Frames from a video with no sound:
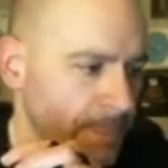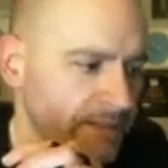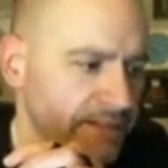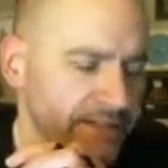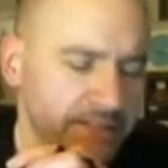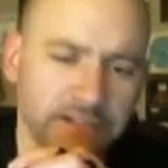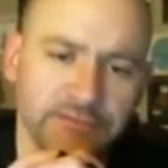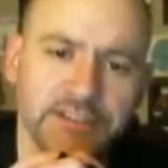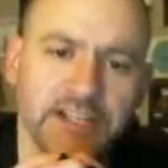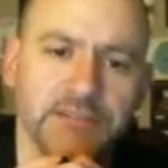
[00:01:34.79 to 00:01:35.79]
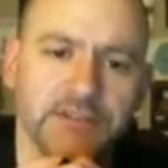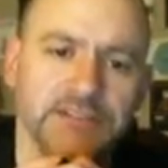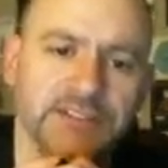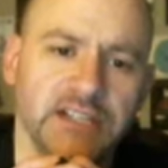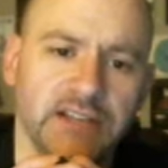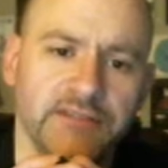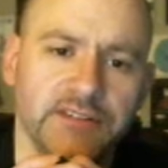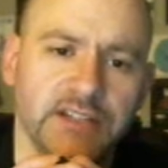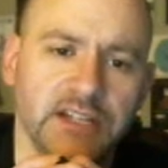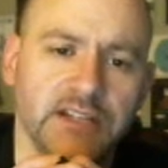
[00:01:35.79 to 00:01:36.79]
and then kind of attack my second half of
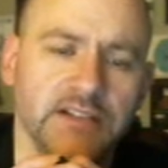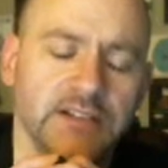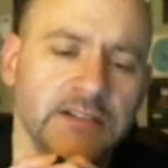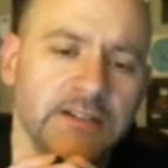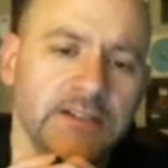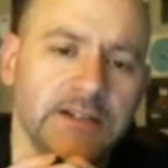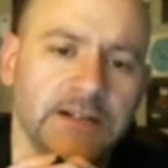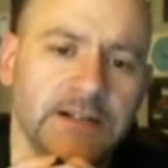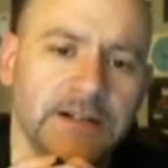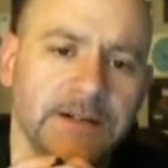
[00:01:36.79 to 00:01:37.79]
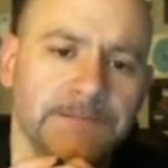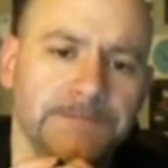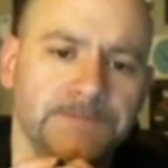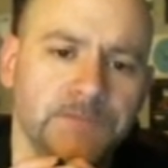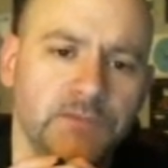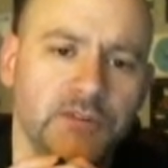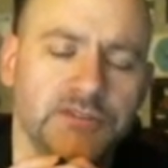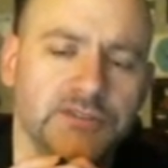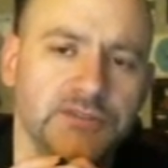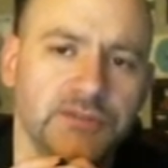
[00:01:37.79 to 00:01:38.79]
the day. Um,
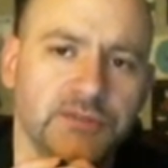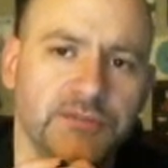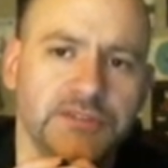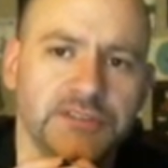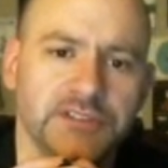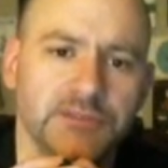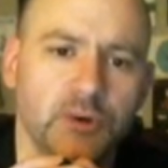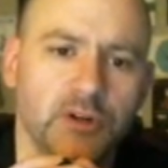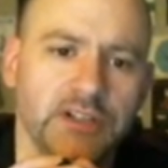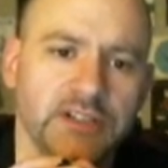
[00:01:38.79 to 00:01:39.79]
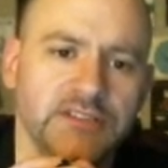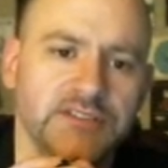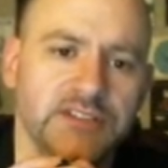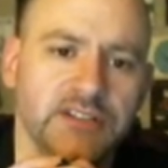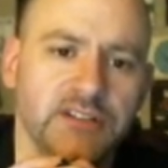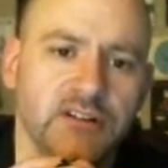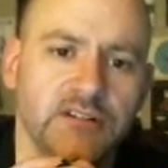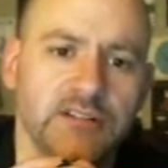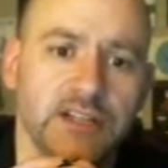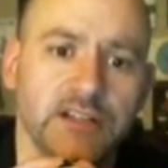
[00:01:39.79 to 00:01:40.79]
versus doing it first thing this morning, then sitting here
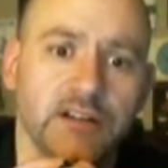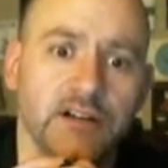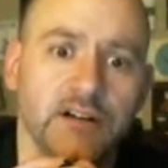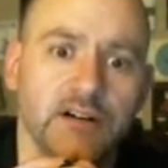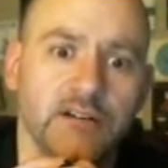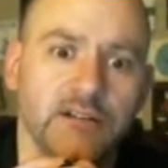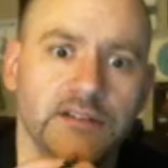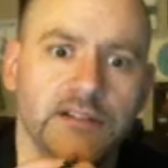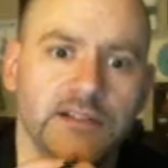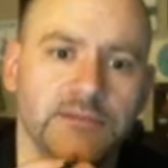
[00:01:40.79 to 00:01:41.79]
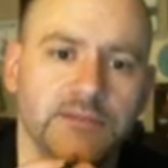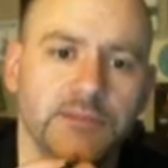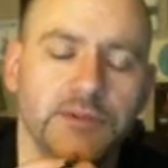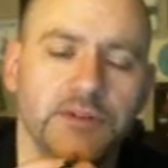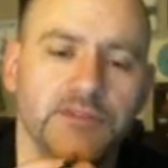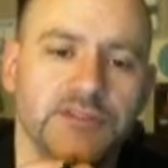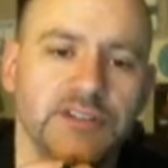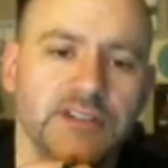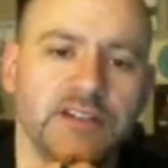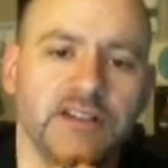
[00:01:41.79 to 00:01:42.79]
all day long looking at the computer
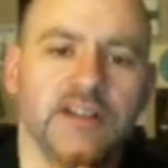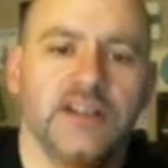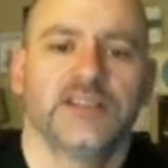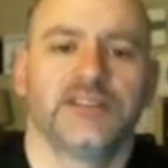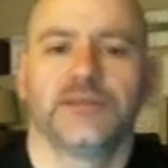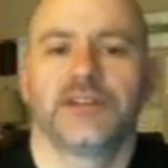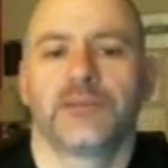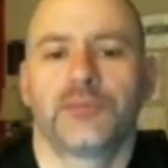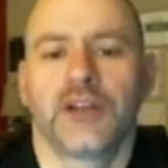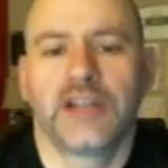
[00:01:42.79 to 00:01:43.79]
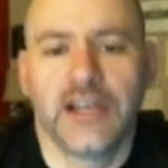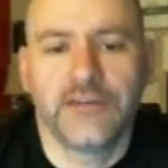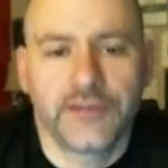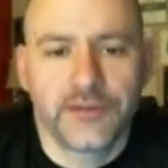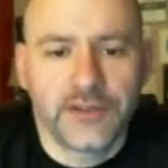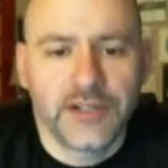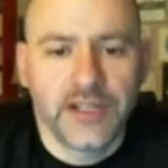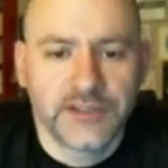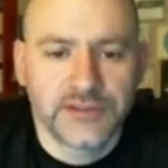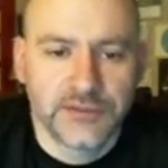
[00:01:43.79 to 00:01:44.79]
screen. I was able to take a break halfway through the
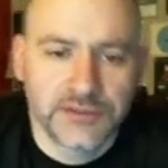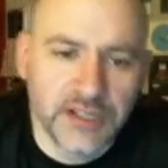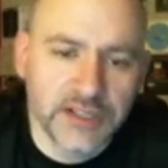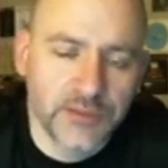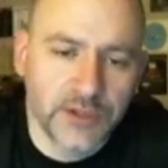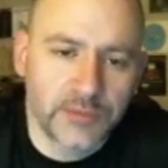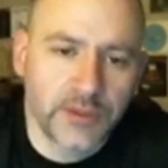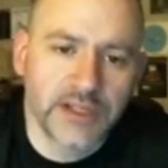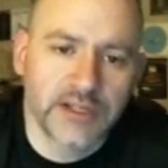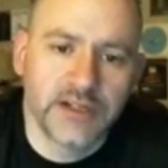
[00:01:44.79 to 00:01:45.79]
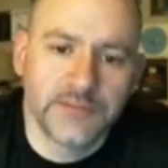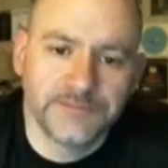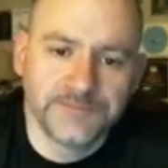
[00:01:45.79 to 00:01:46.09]
day, so it was a nice way to break it up.